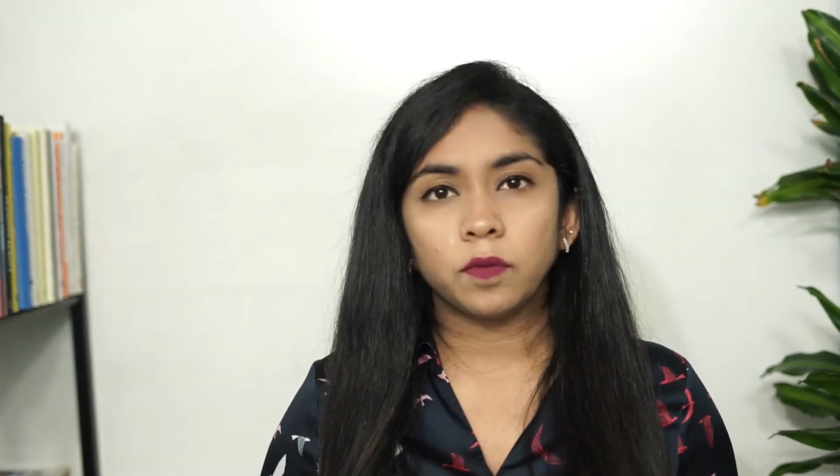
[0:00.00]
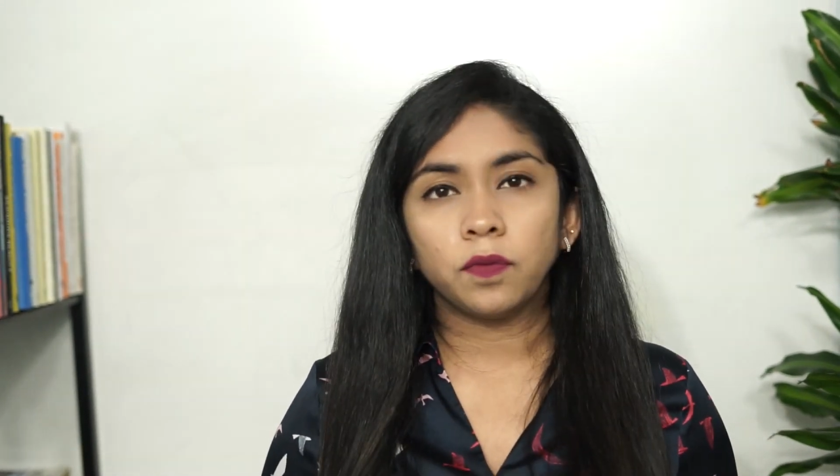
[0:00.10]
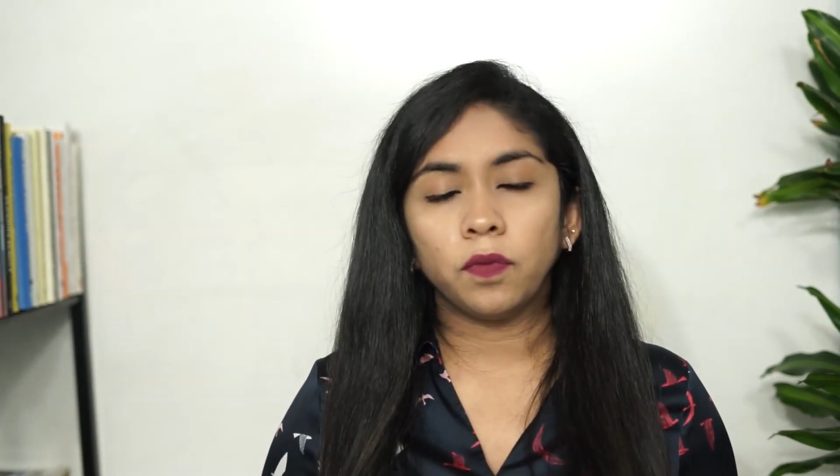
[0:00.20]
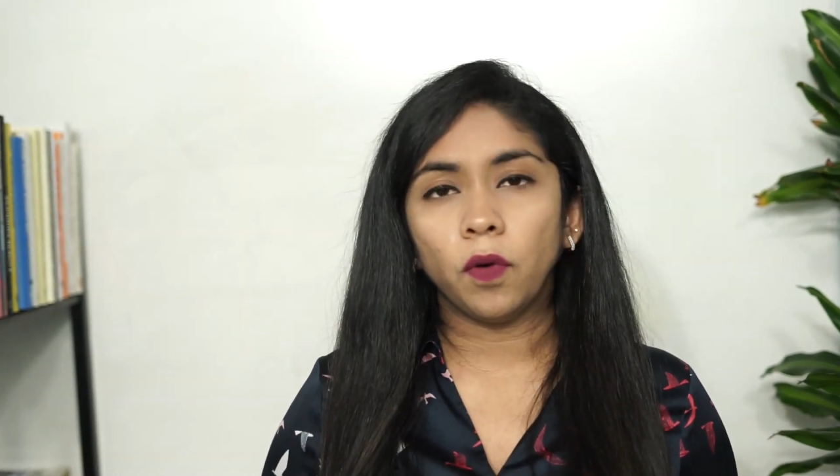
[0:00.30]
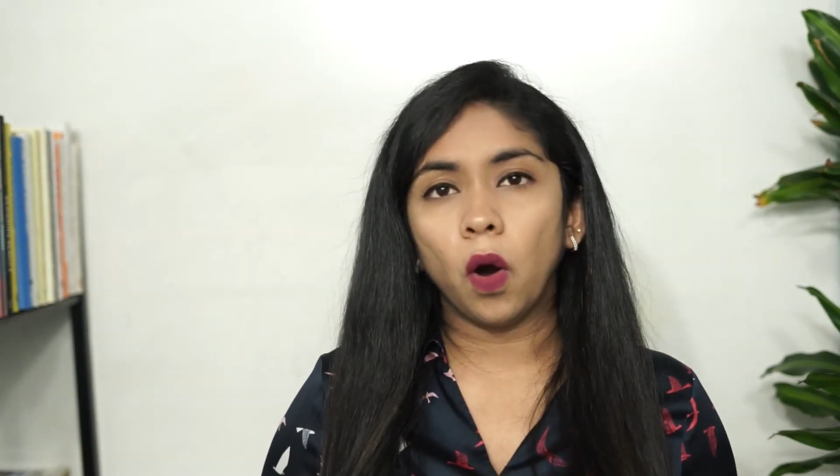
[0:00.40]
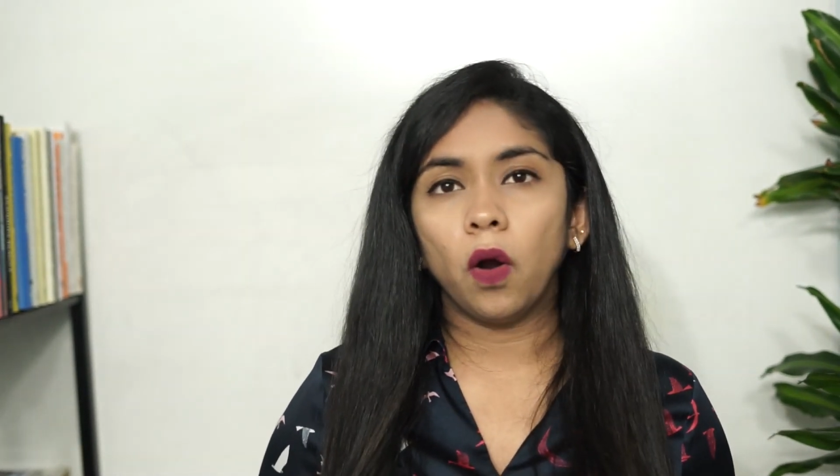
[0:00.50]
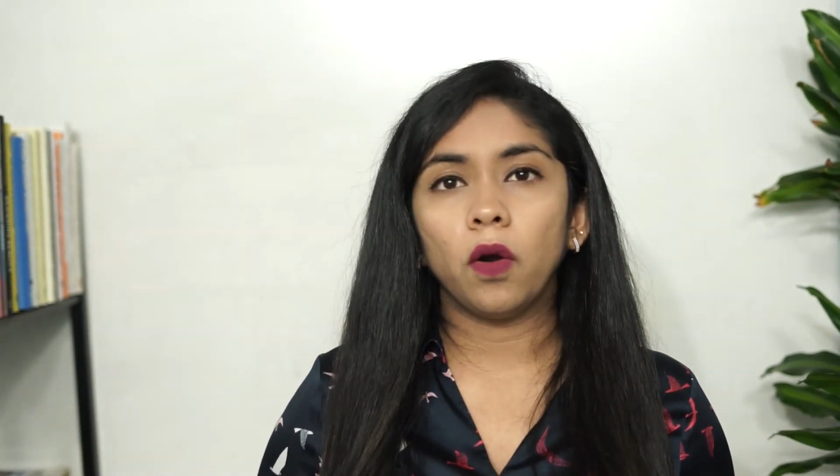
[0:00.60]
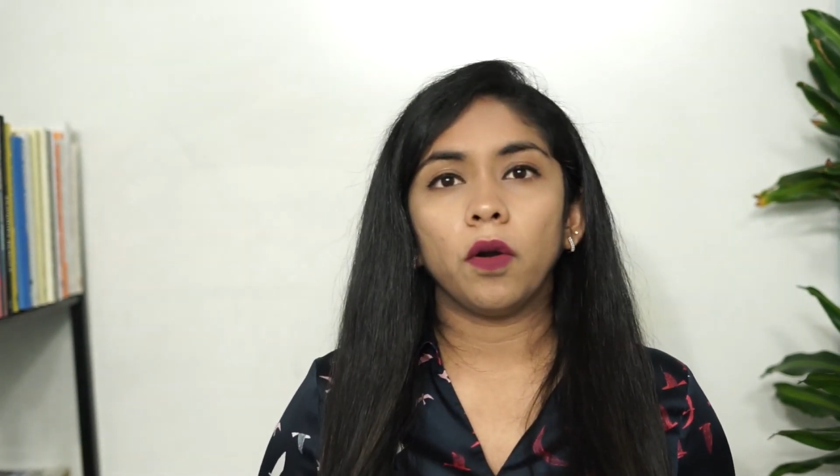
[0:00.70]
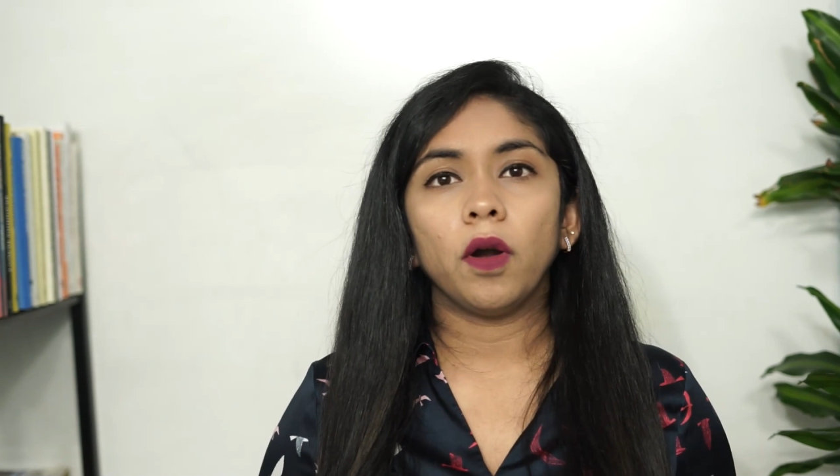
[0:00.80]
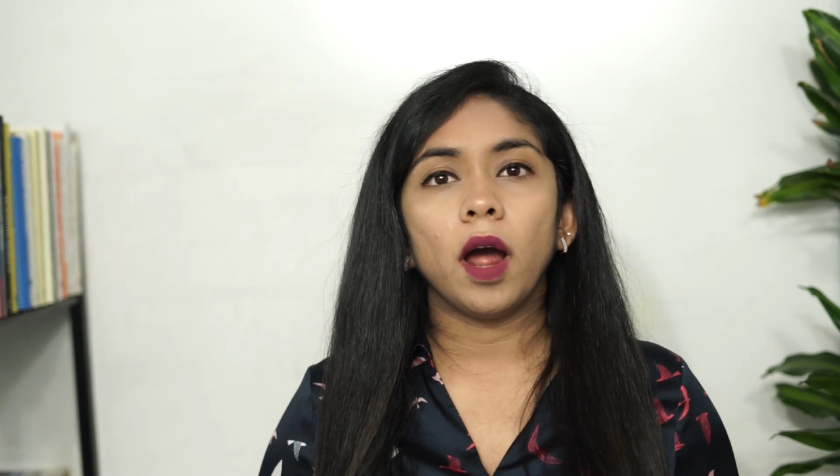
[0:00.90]

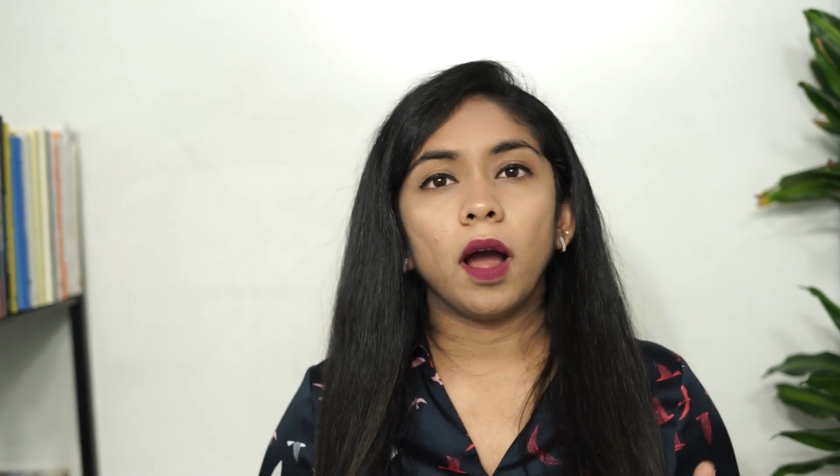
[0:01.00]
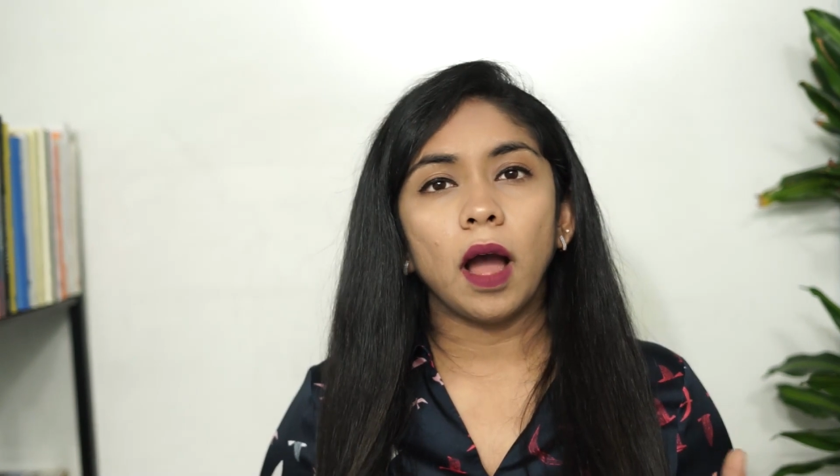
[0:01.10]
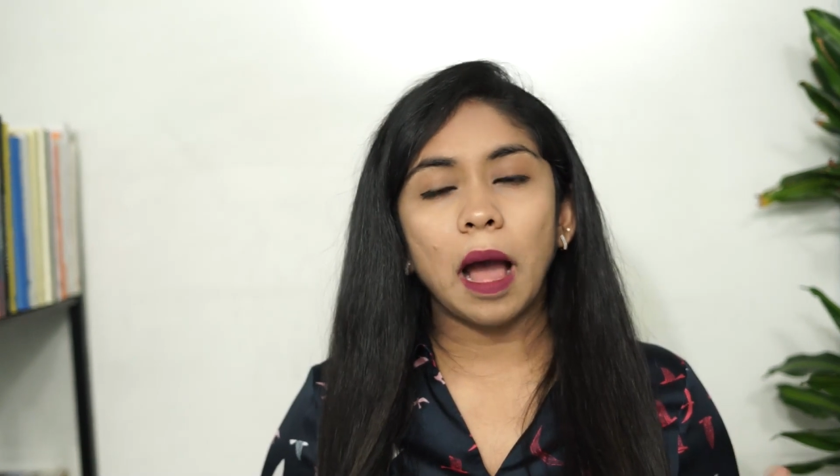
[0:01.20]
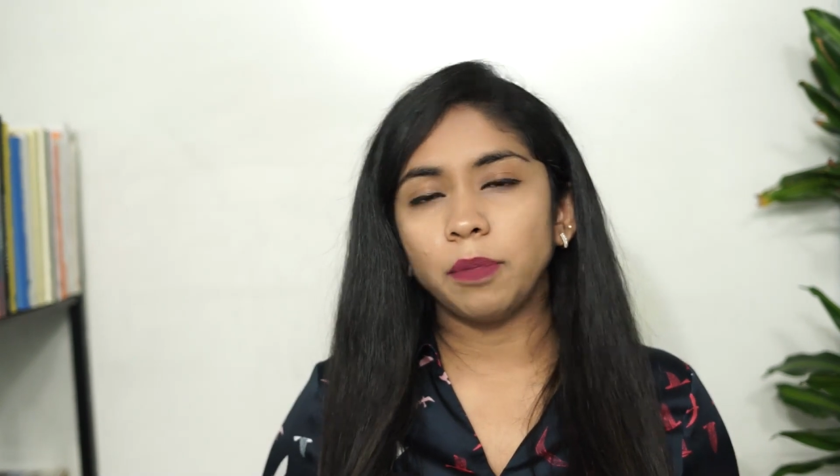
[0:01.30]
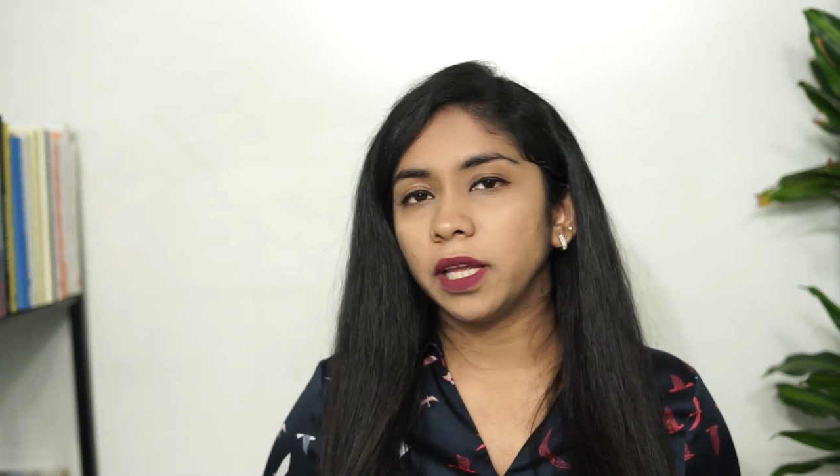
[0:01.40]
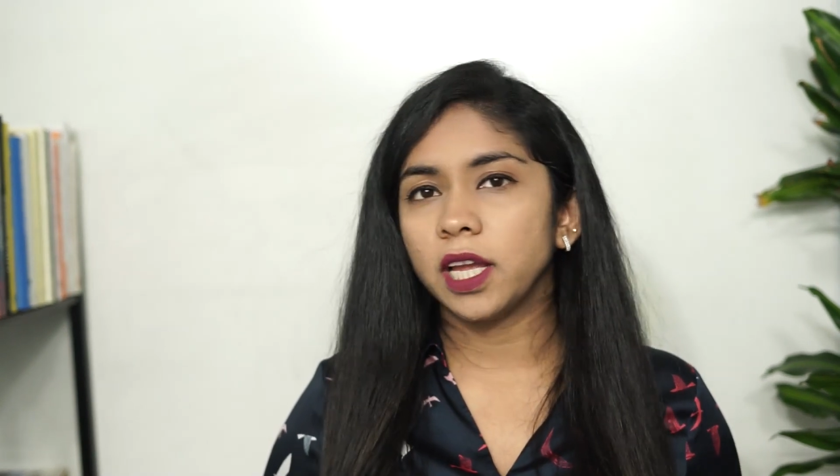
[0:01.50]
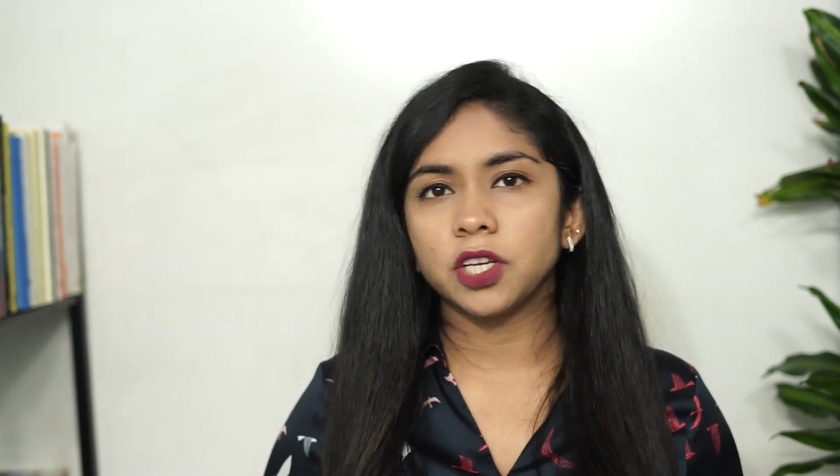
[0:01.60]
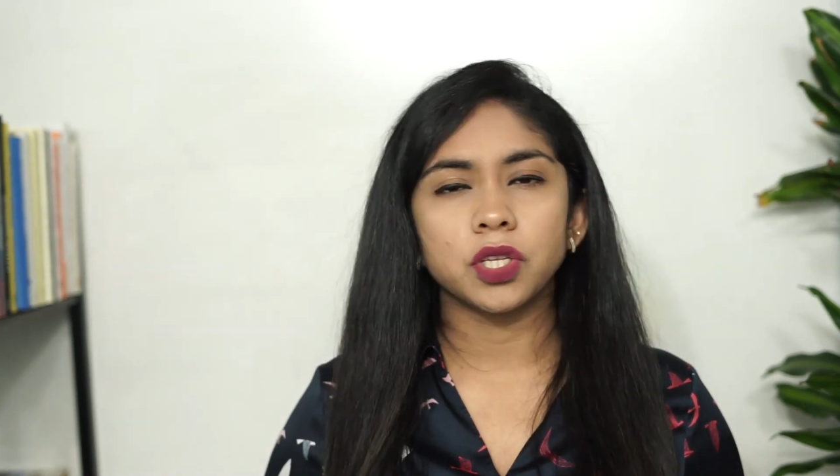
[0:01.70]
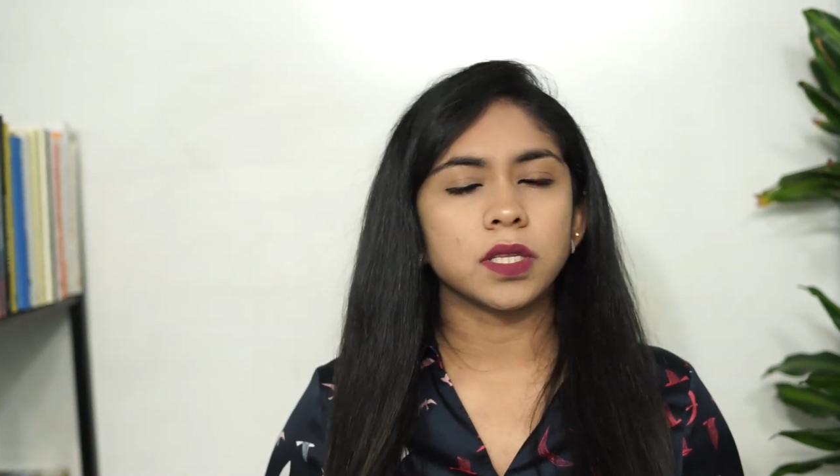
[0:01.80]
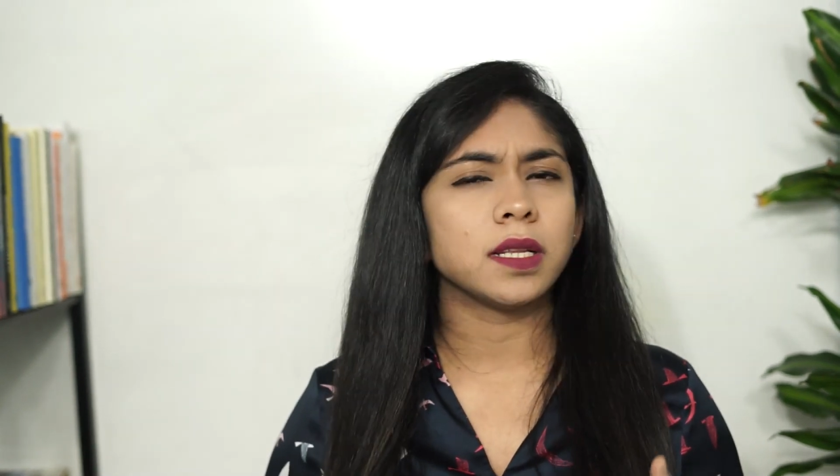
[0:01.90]
for
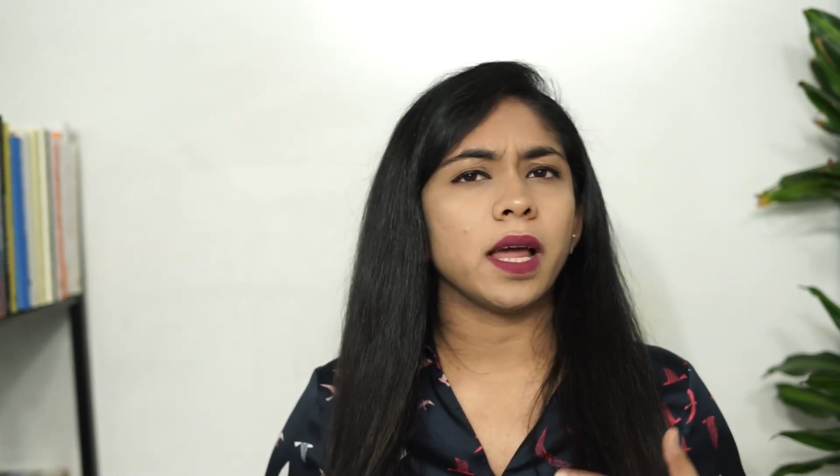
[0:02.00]
applications